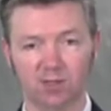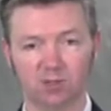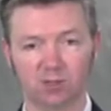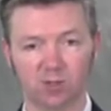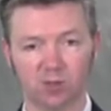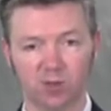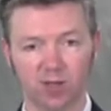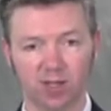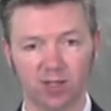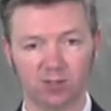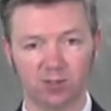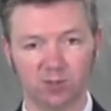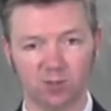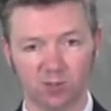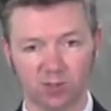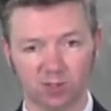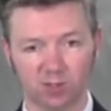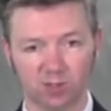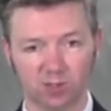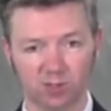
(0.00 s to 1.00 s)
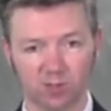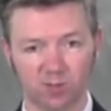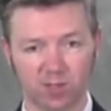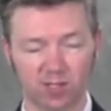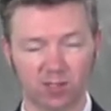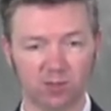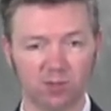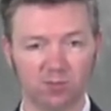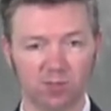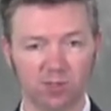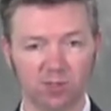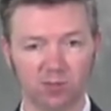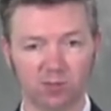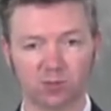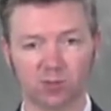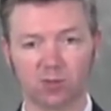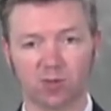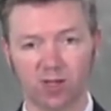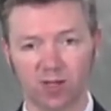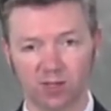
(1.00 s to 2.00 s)
so as you incur medical
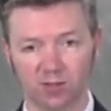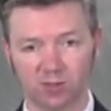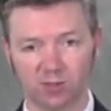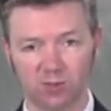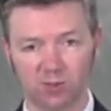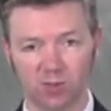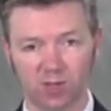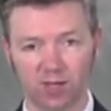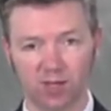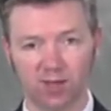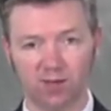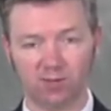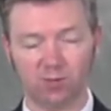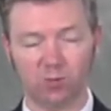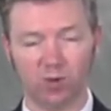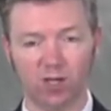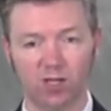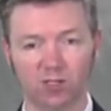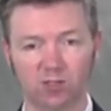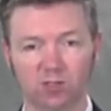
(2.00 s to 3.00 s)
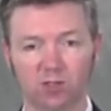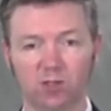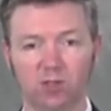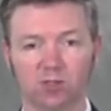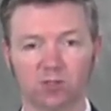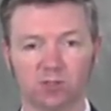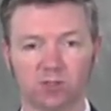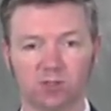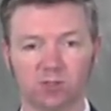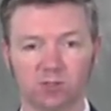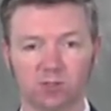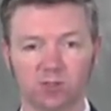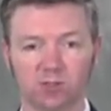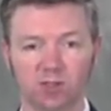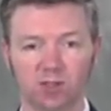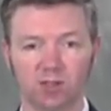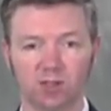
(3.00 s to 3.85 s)
bills or as you have wage losses,